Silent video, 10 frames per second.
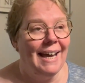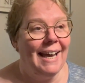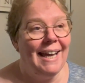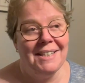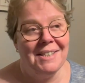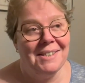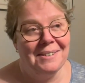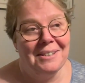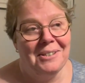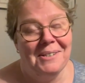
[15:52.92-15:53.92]
it
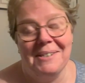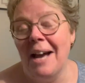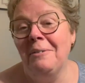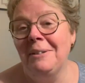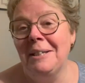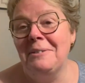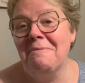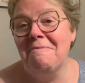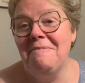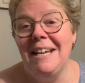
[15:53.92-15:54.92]
sounded
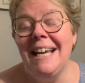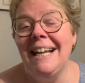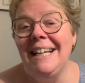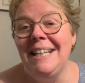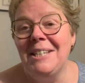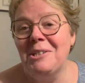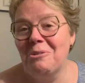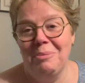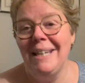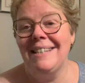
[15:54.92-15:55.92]
really
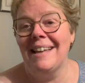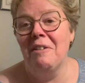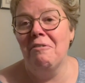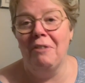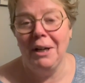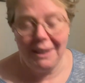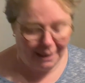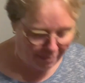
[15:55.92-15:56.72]
sweet and funny in